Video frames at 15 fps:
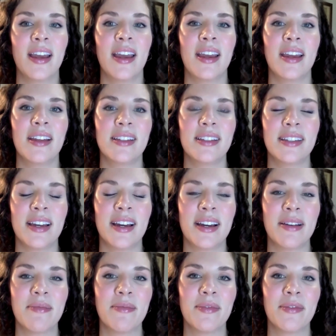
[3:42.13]
and
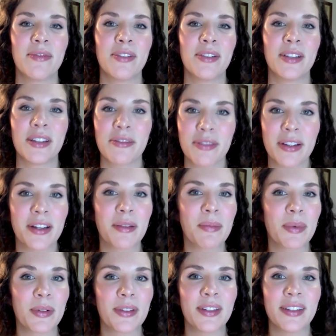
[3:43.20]
I'm fully
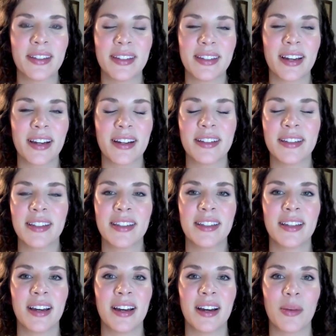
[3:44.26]
available to
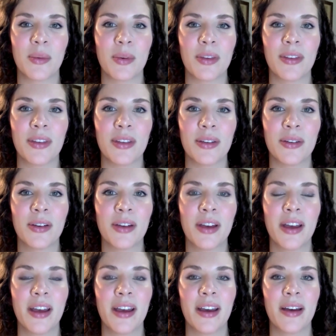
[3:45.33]
discuss with you
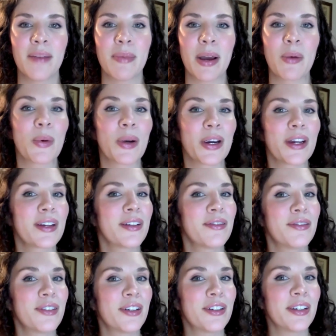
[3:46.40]
my work
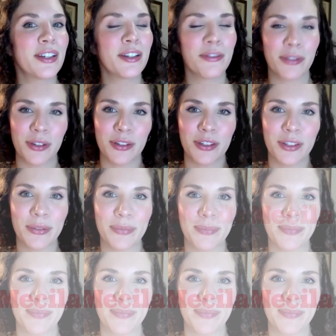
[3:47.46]
further in the future.